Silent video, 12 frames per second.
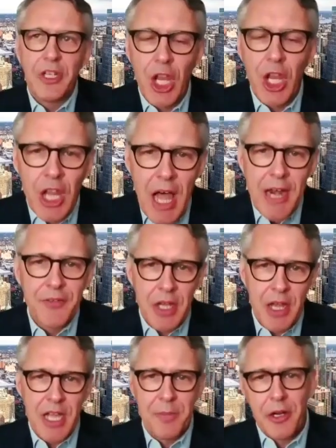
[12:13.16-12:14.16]
been a lot of
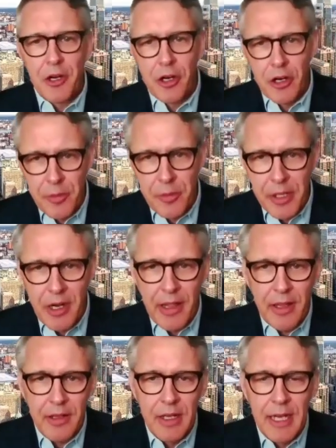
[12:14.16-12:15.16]
talk about herd
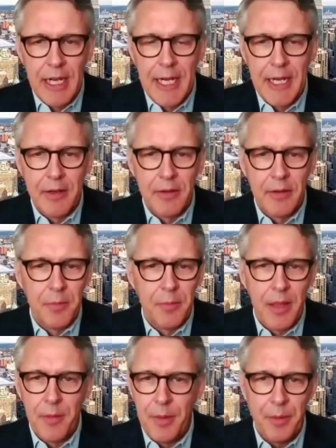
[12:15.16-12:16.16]
immunity, and
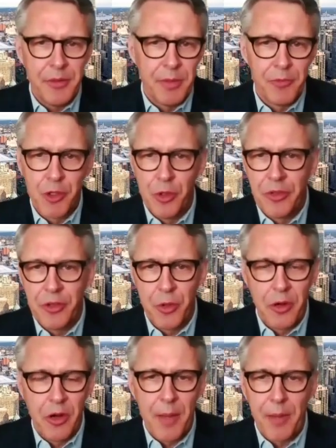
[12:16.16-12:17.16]
maybe some truth
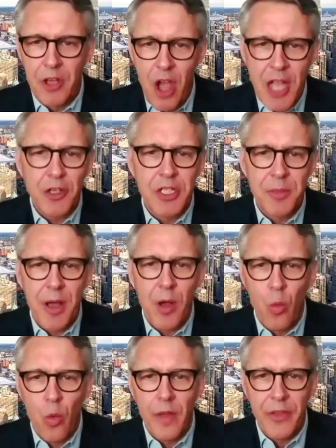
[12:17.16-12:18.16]
to it or not. But talk to us
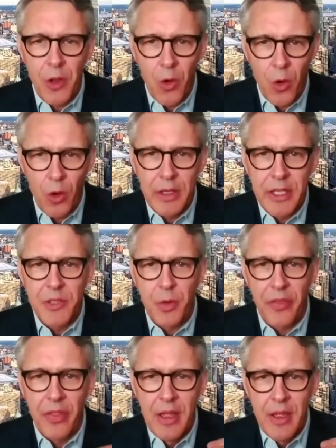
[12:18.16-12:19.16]
about what the goal is
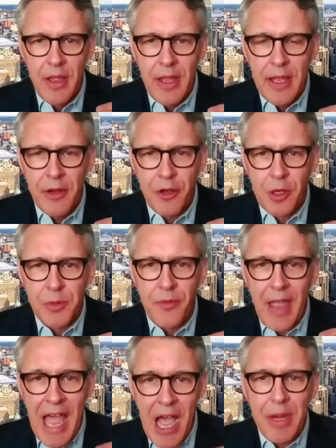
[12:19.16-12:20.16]
in terms of
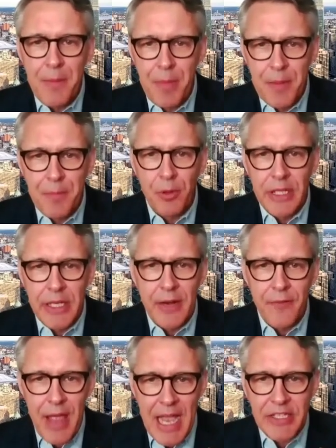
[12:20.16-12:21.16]
how many people need to
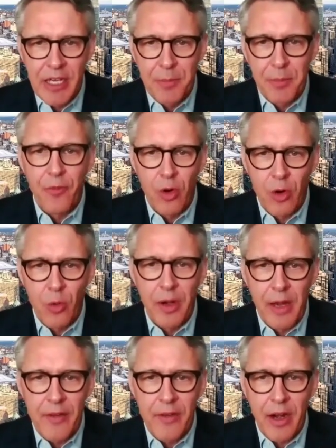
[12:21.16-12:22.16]
get vaccinated before
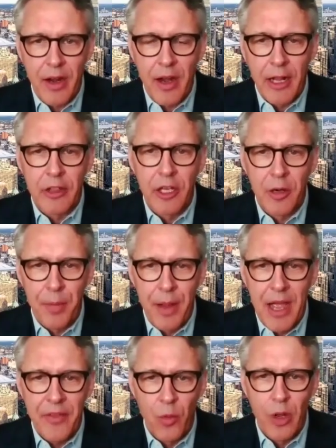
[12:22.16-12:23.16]
we're kind of on a clear
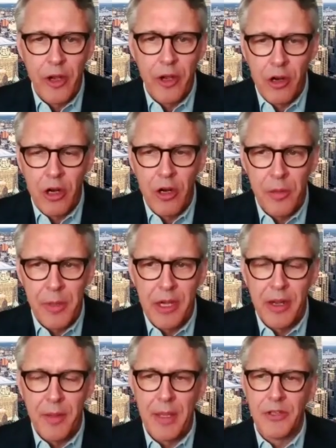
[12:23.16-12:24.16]
path, and what herd
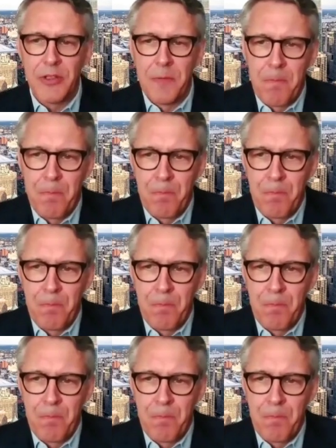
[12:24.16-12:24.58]
immunity means.